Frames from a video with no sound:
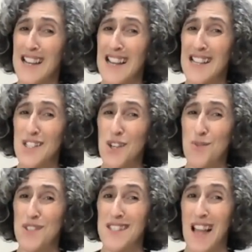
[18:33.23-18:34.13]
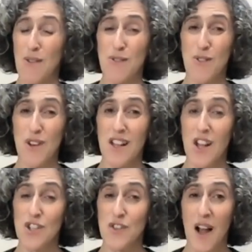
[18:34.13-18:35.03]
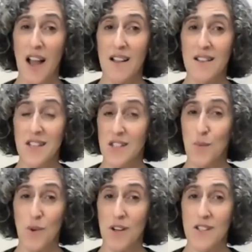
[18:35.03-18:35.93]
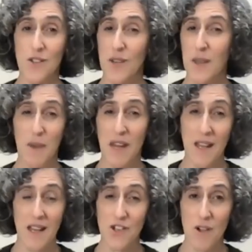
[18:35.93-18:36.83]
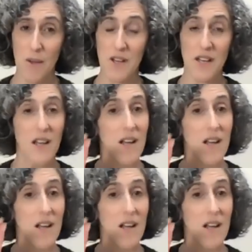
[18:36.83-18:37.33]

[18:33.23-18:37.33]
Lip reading: and so downloading a large file doesn't work because you keep getting interrupted,